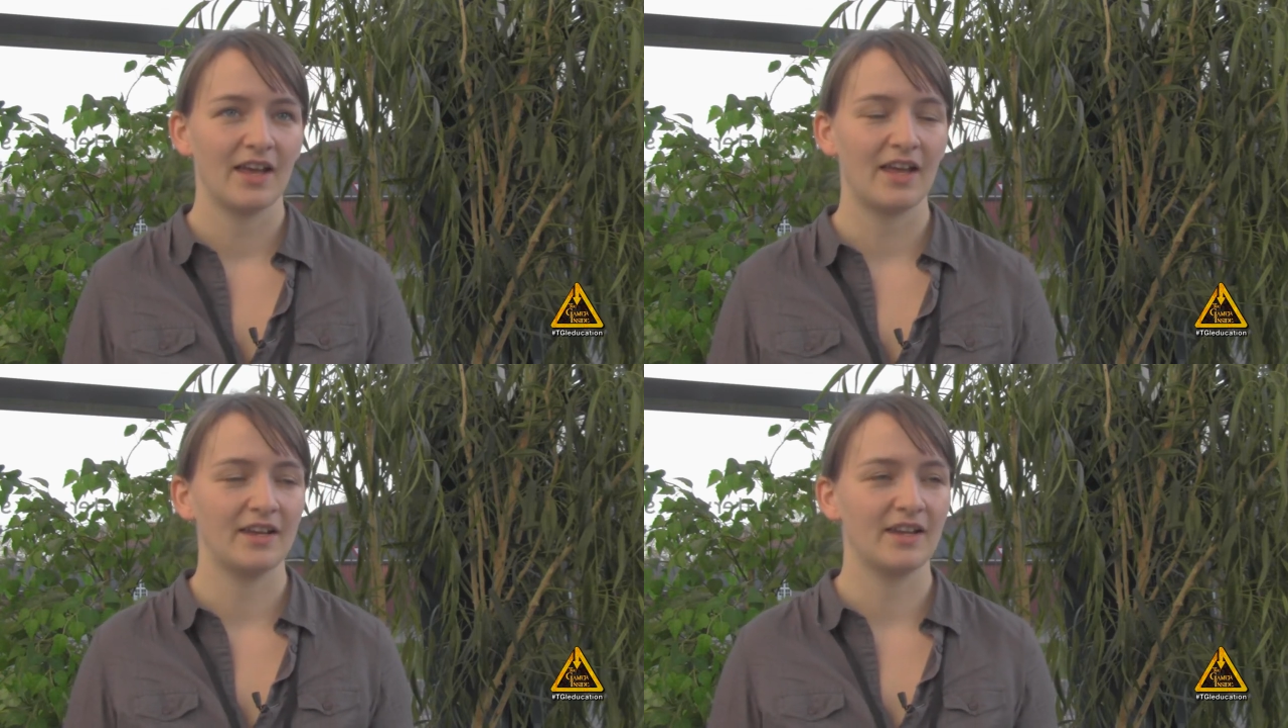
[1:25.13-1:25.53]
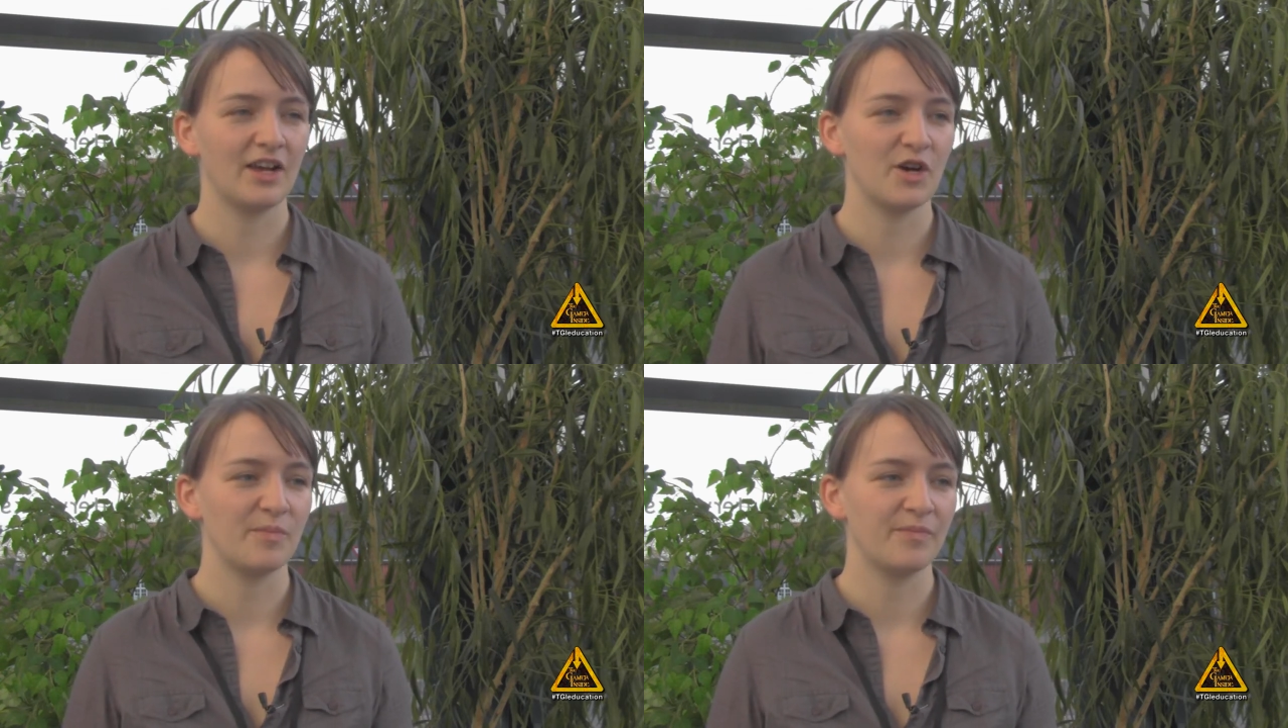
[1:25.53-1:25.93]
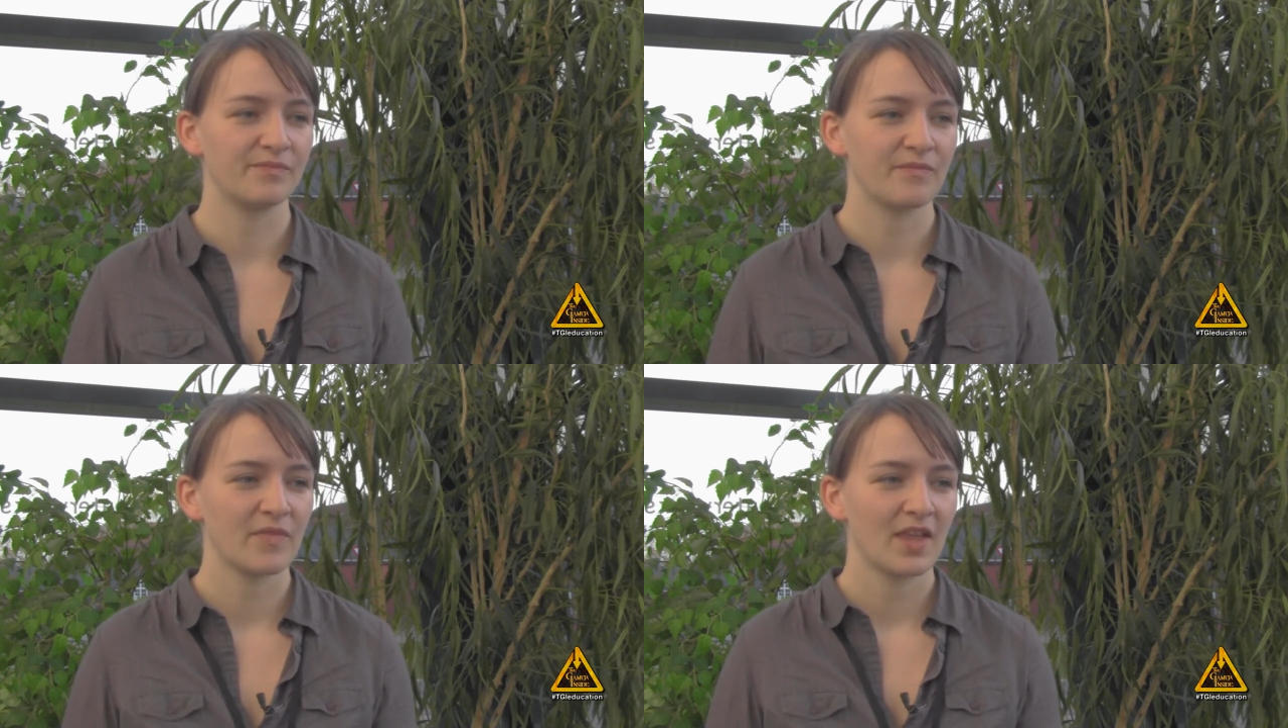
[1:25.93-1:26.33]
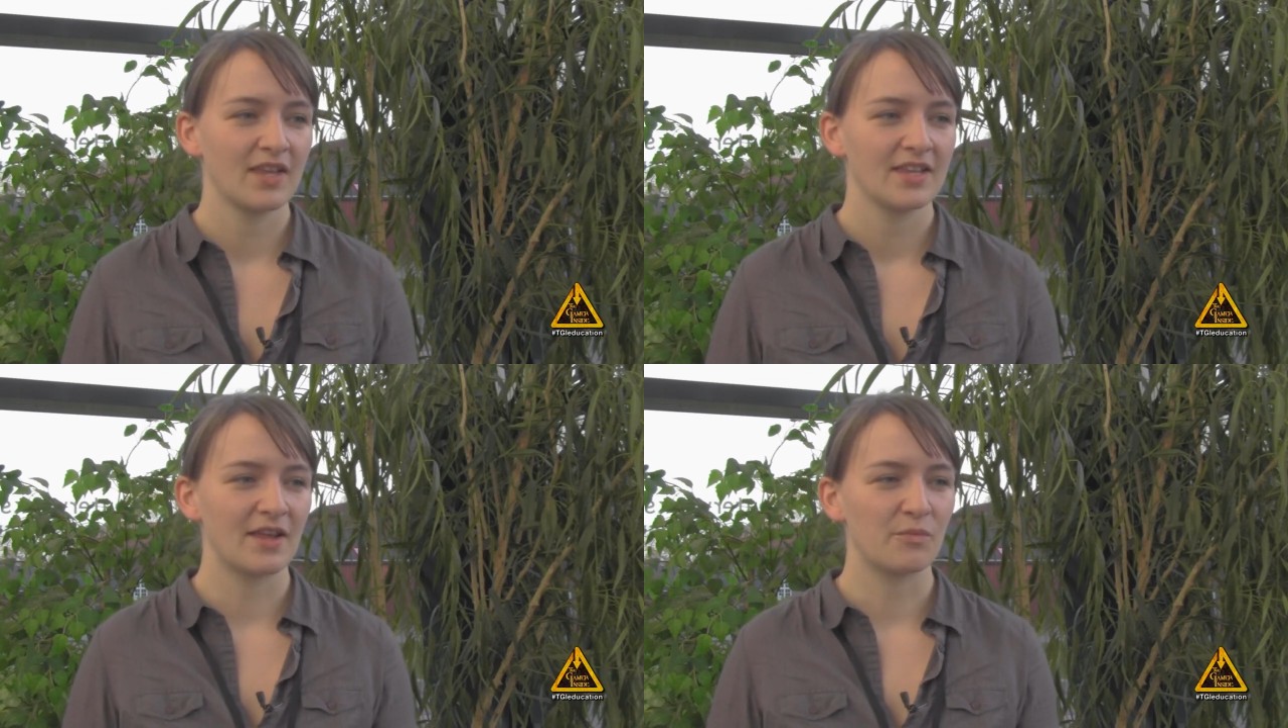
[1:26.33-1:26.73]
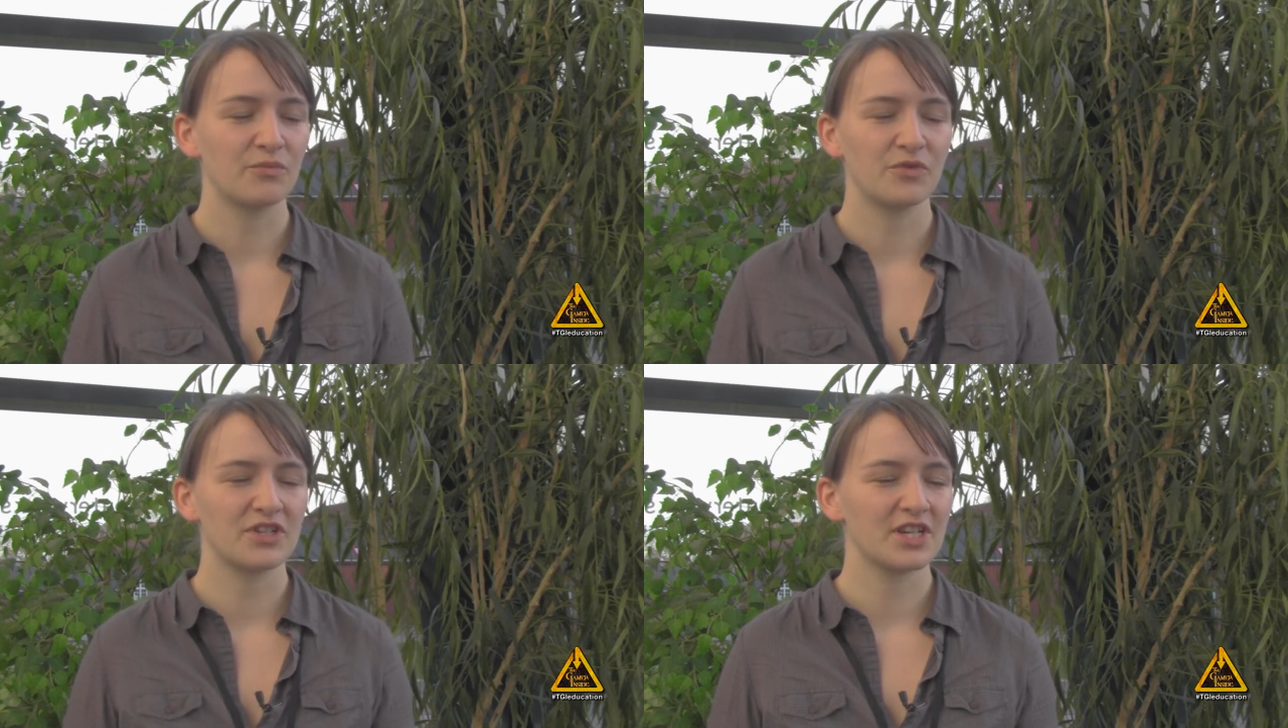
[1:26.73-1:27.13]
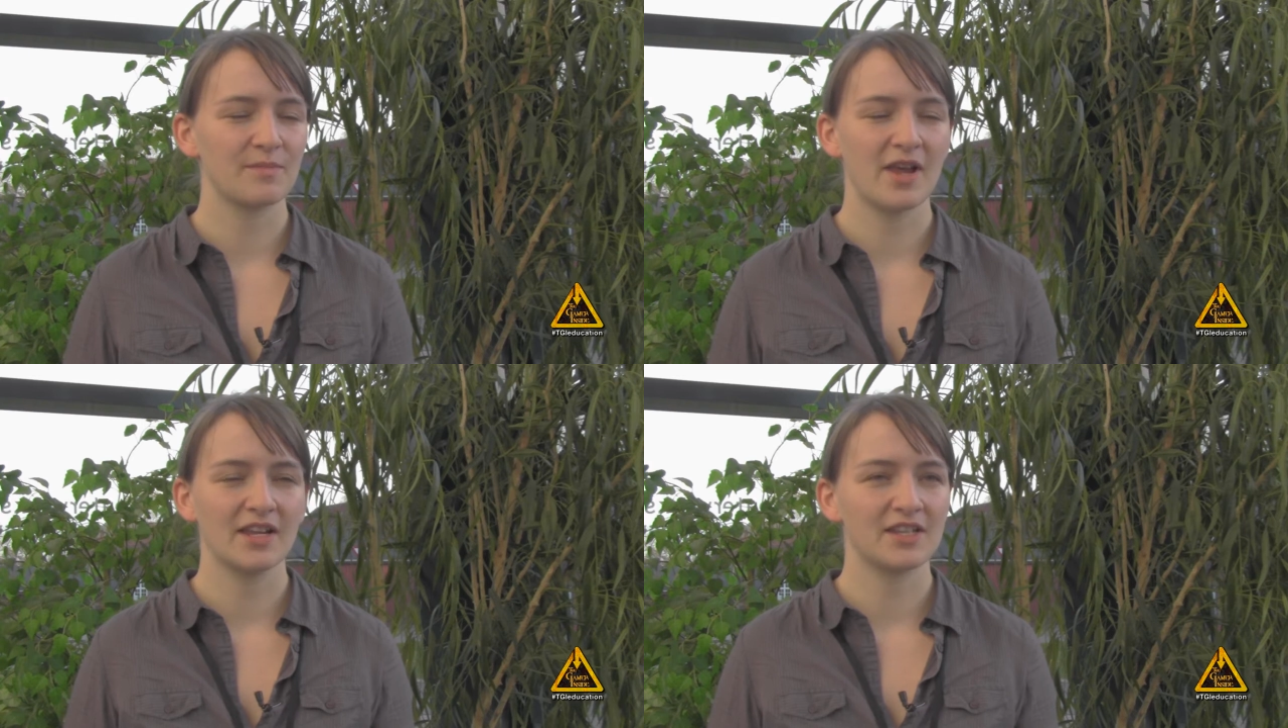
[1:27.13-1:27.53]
And um, that would just make